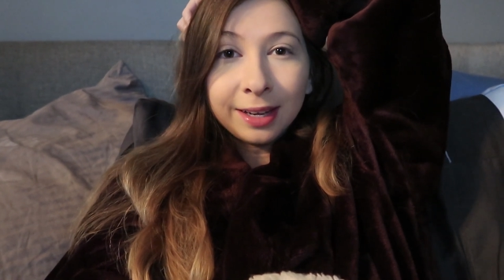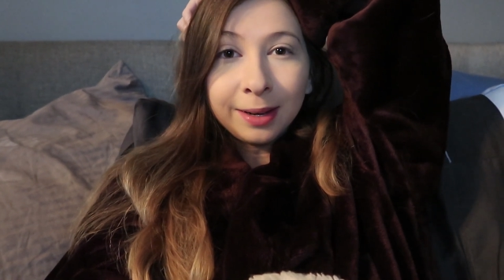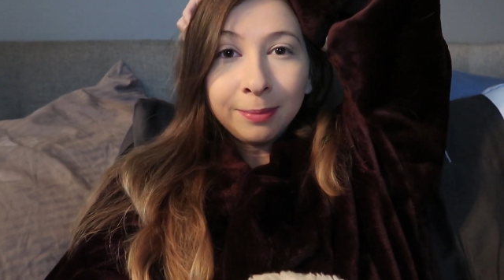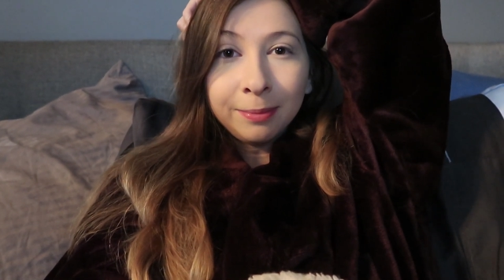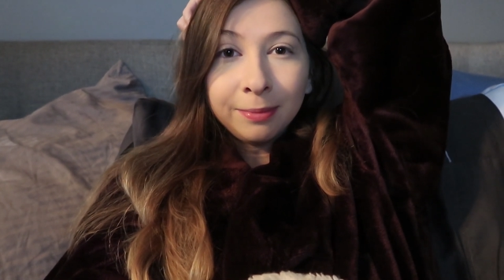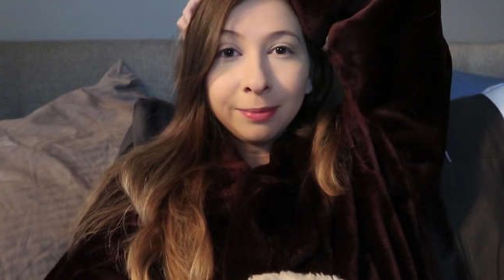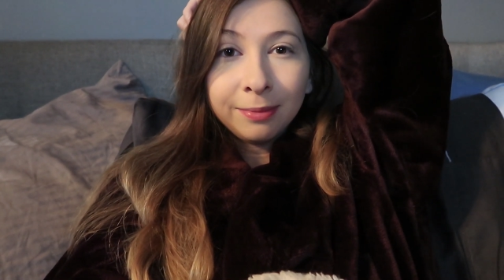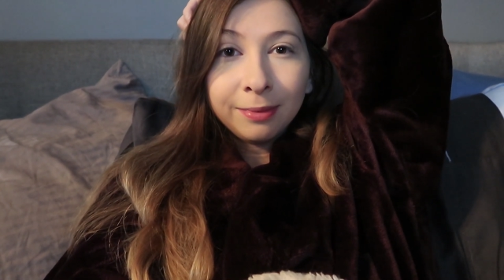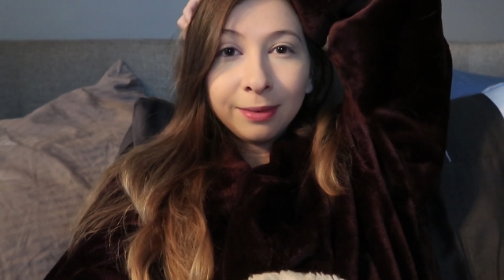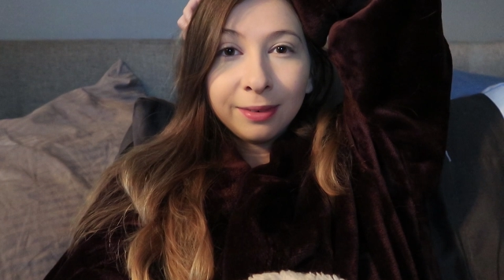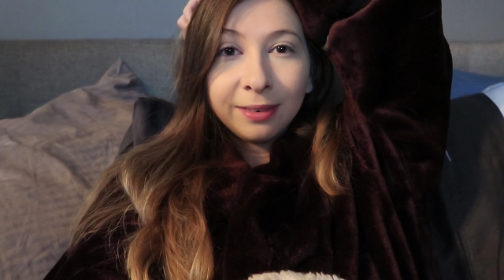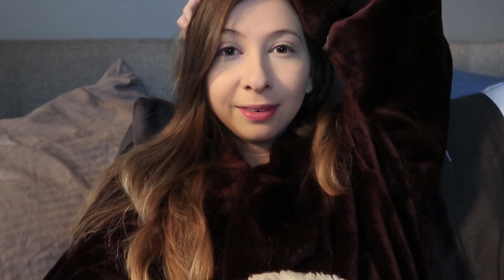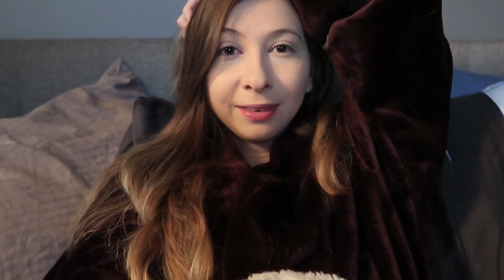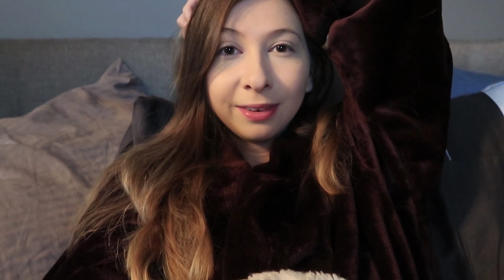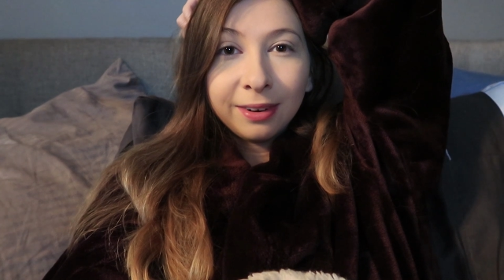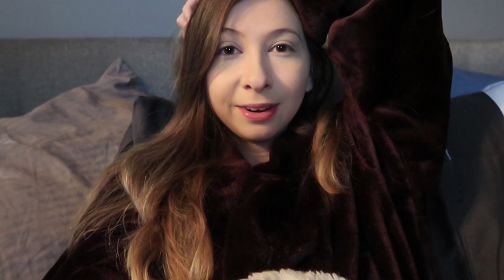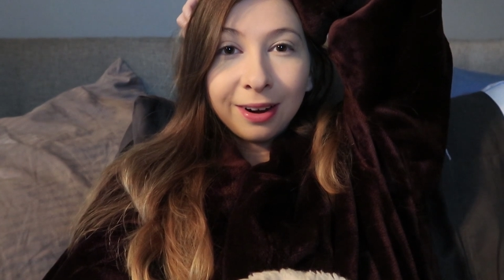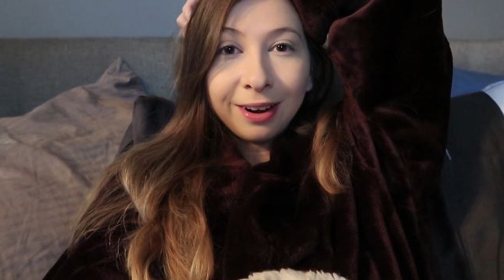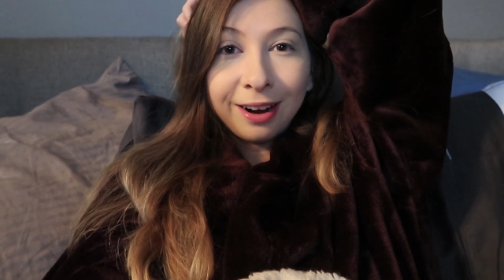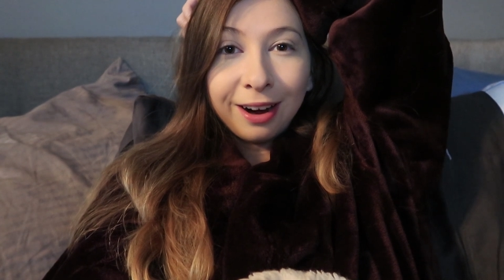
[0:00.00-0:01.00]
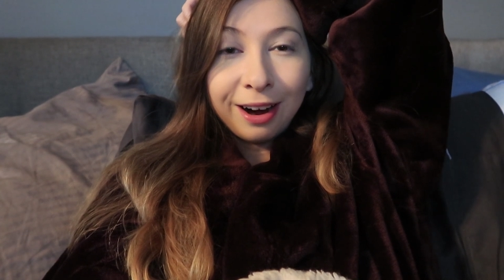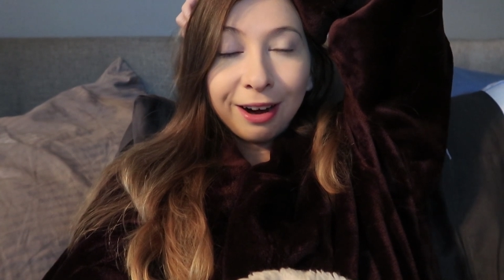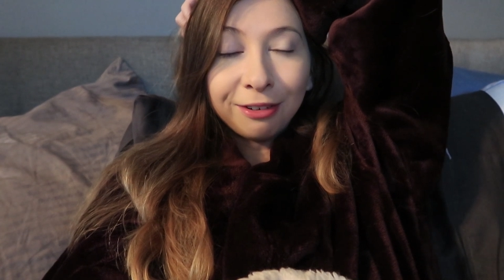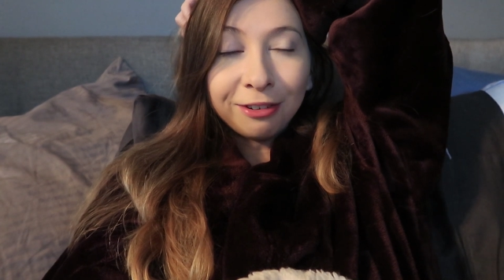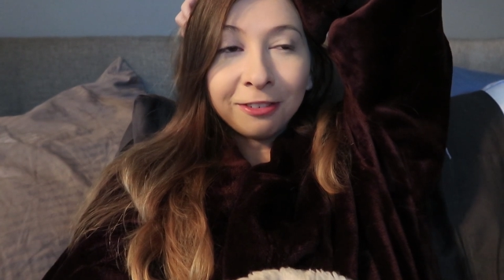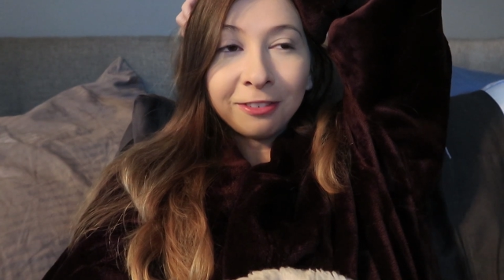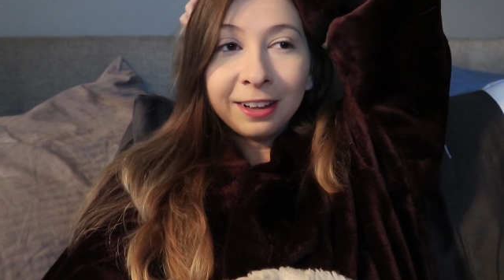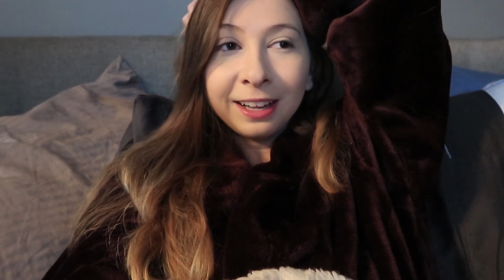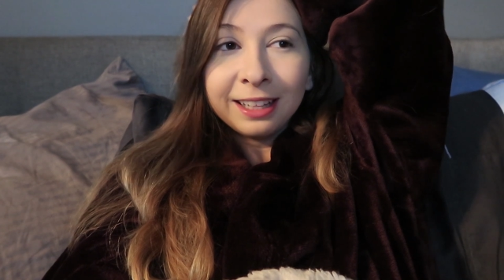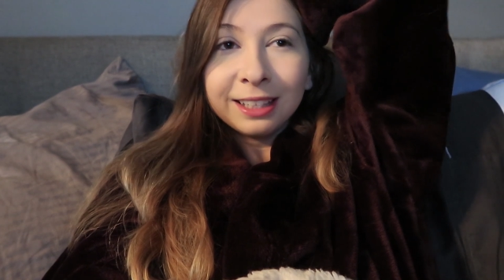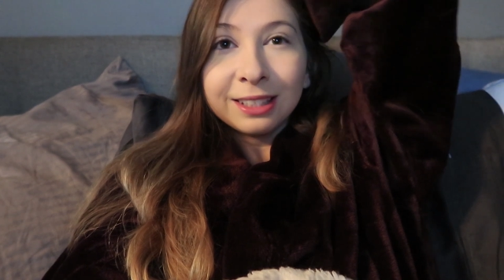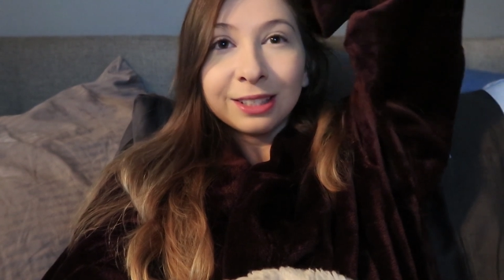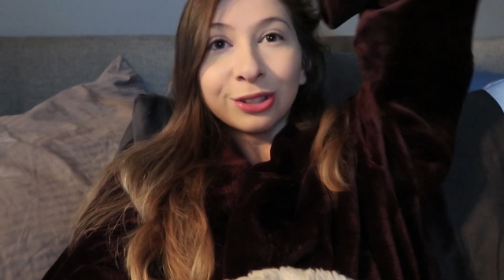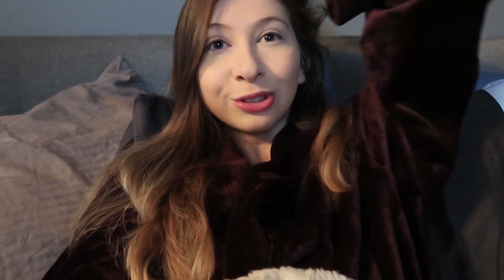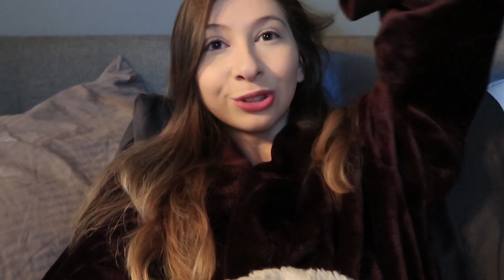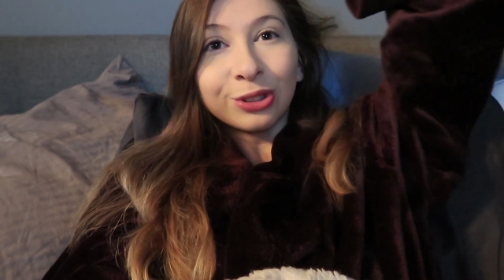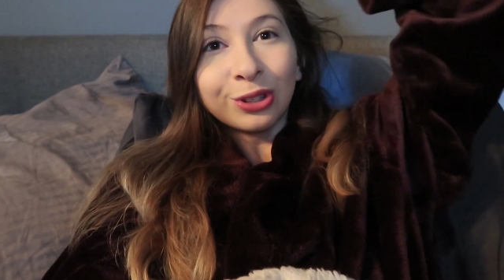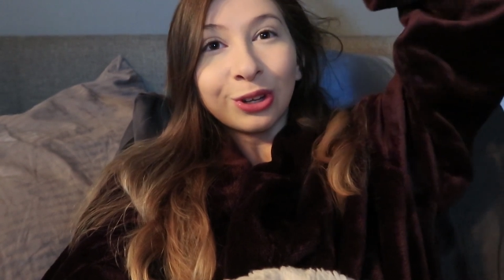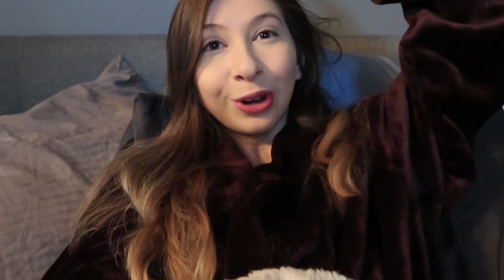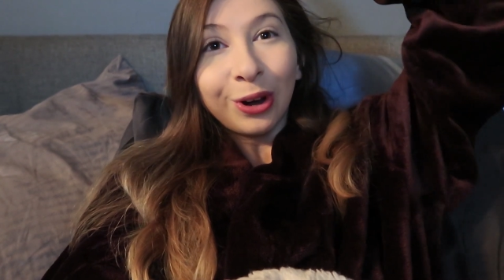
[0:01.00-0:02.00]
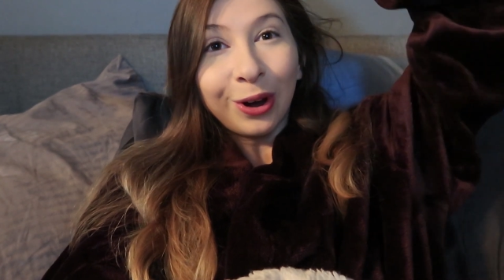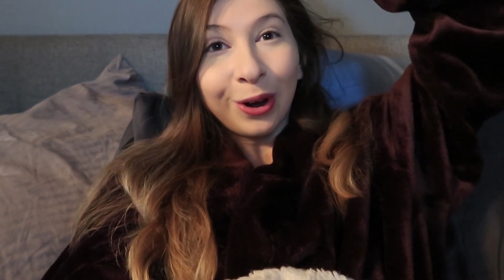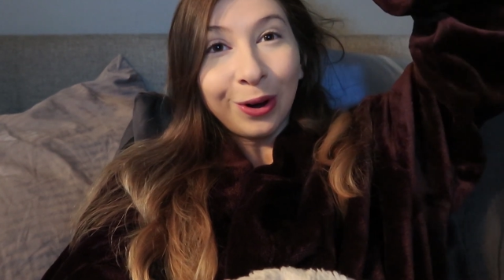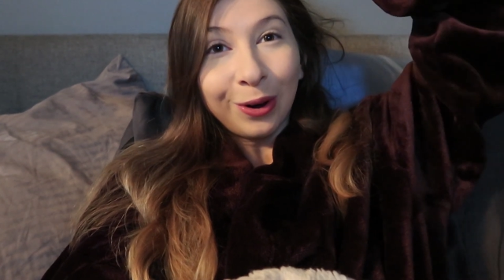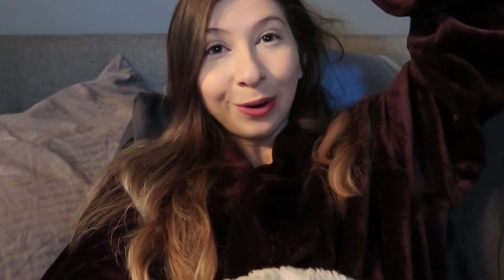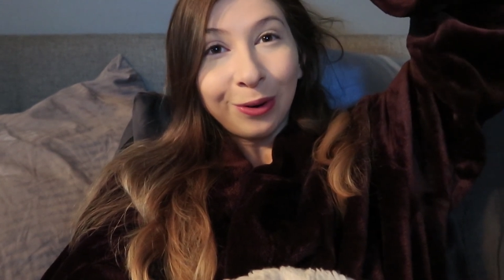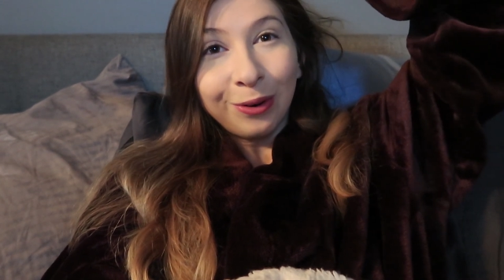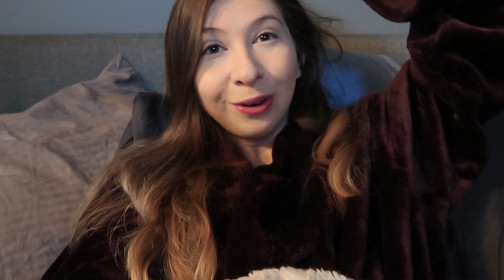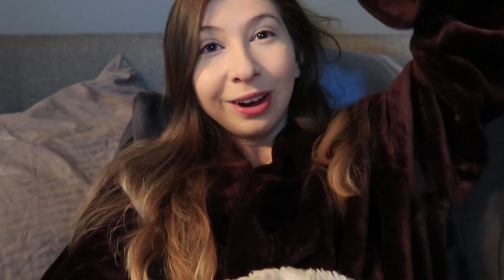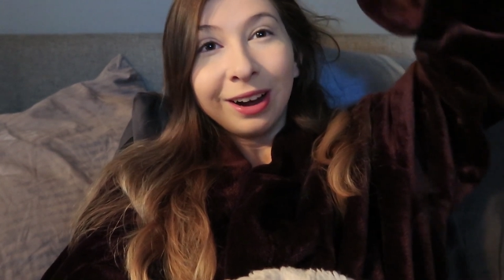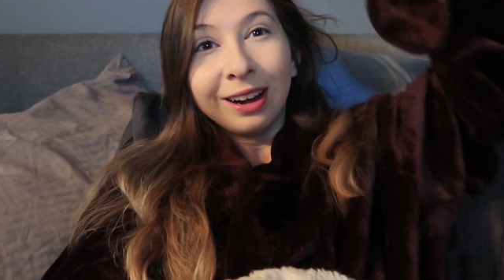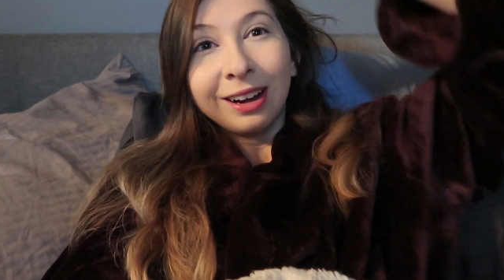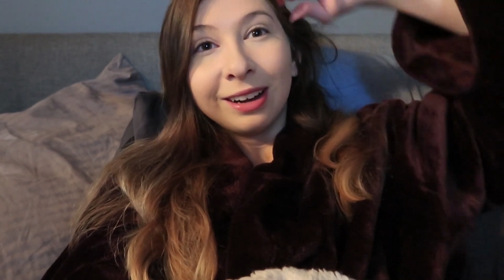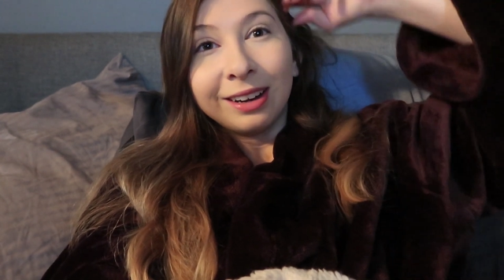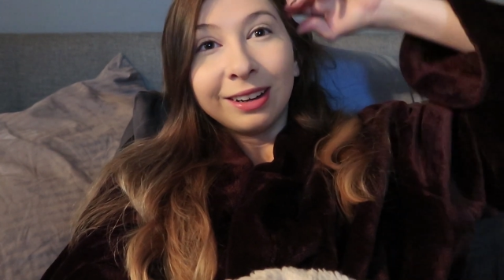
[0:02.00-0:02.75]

them off of it, so